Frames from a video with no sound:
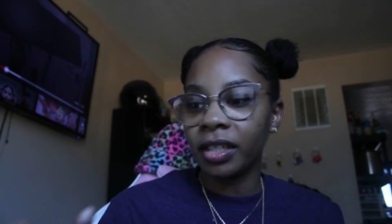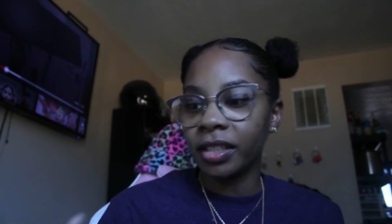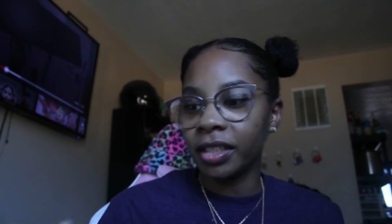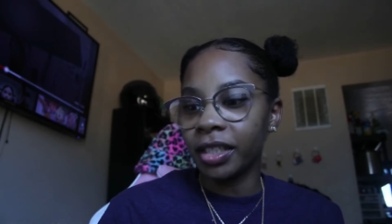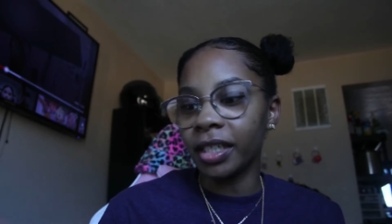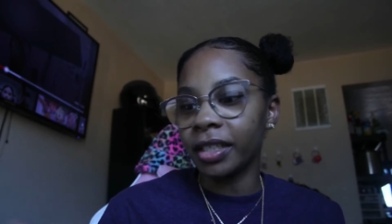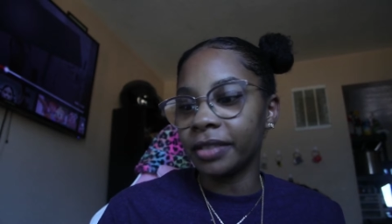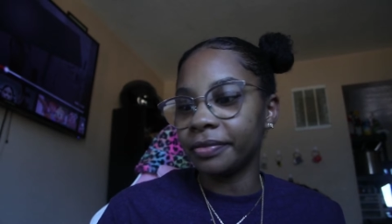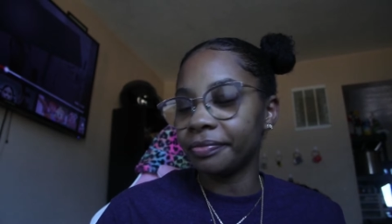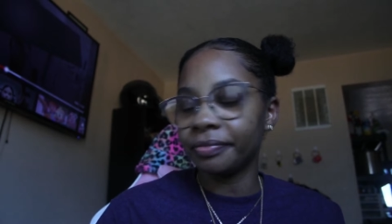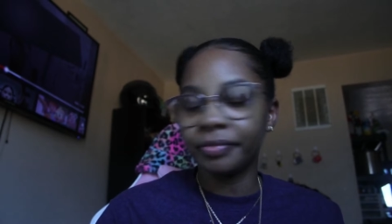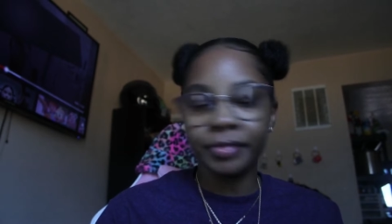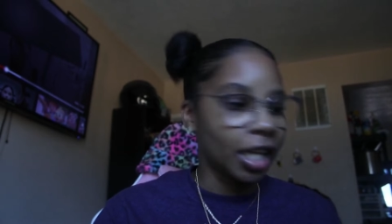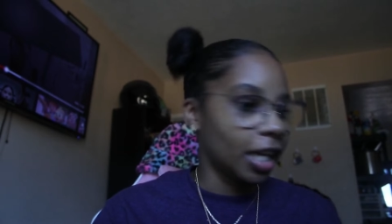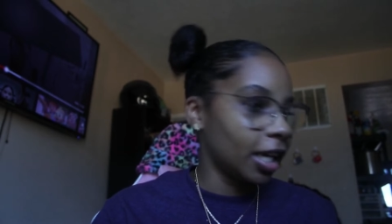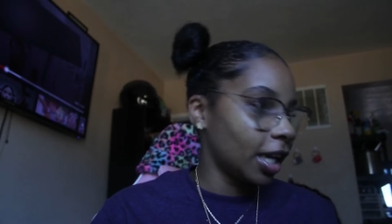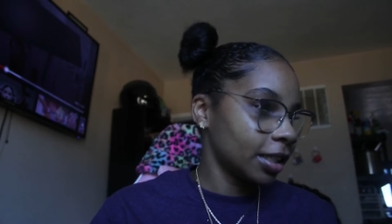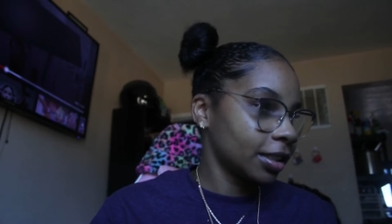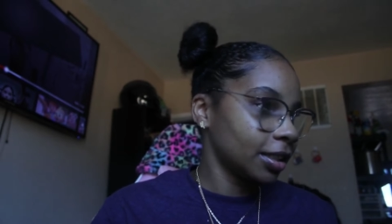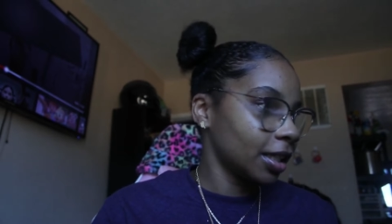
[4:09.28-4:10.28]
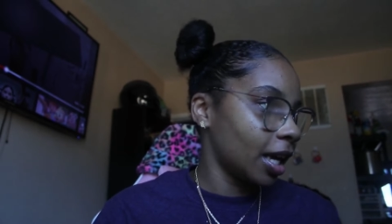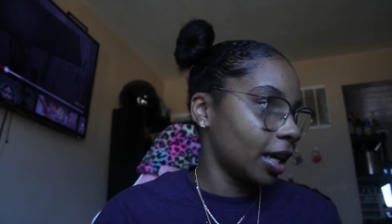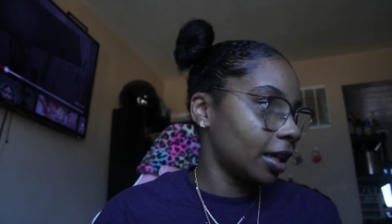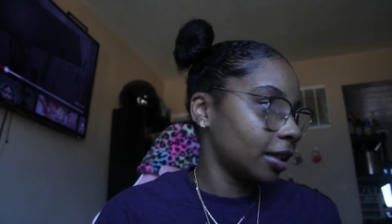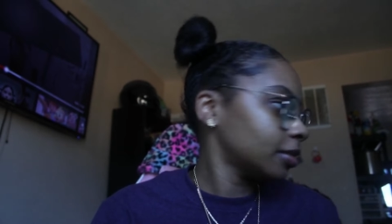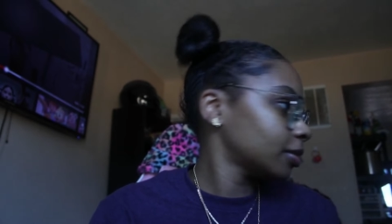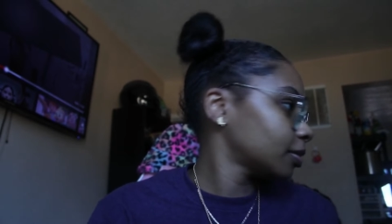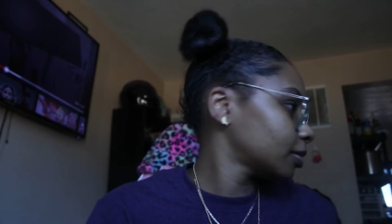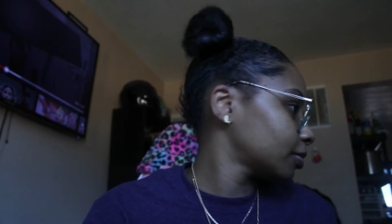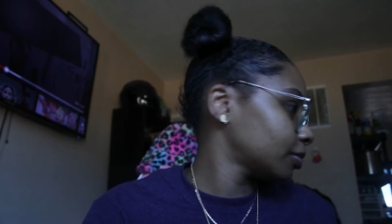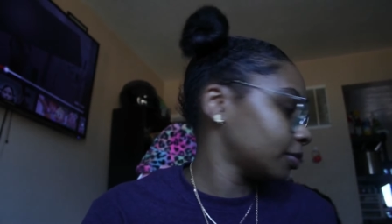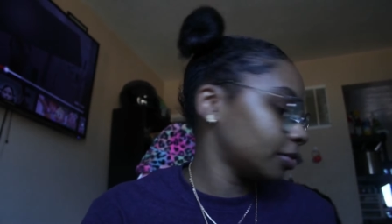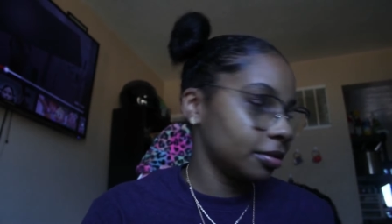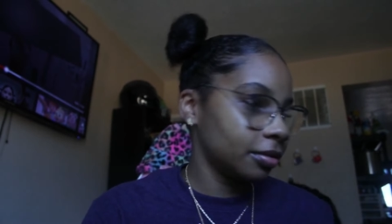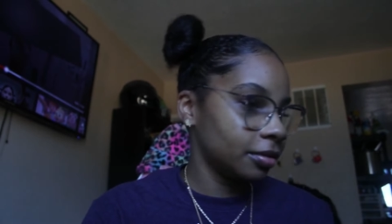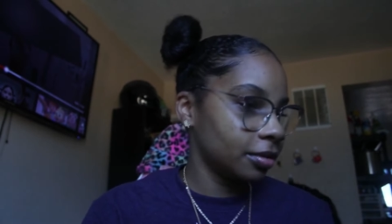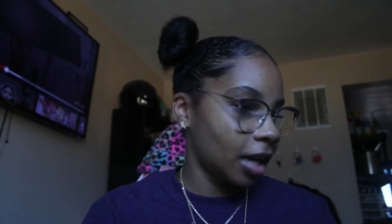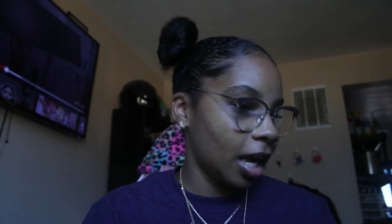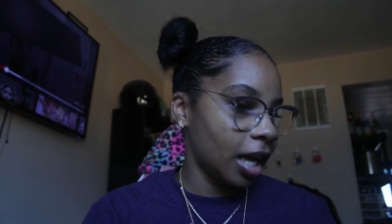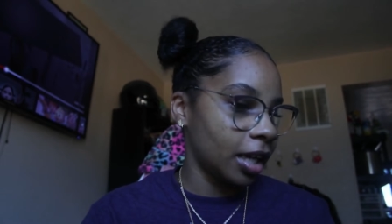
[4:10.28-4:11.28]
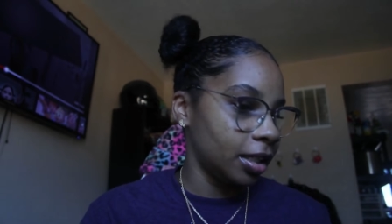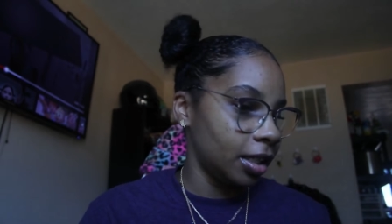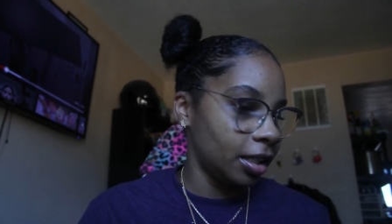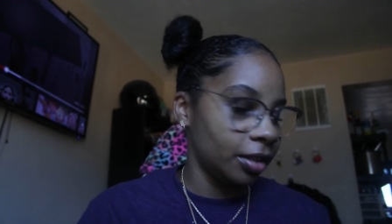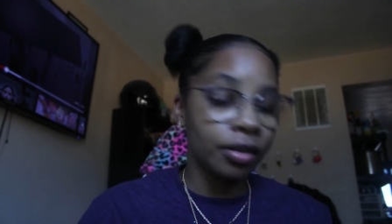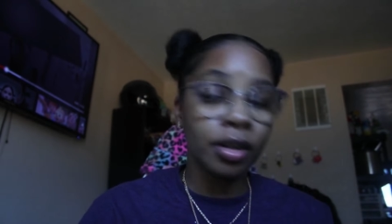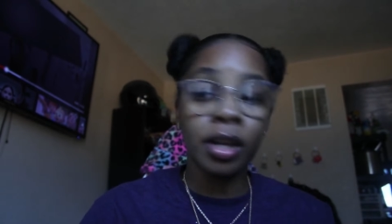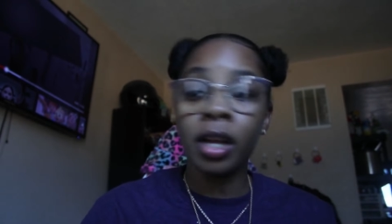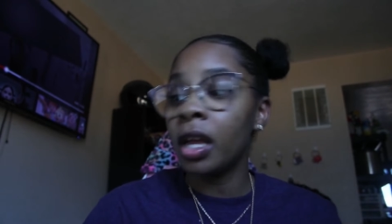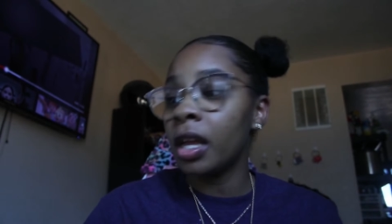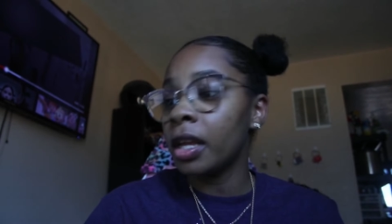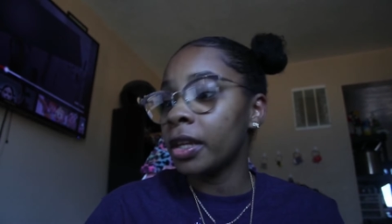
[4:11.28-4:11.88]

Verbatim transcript: yeah, and that's not ideal.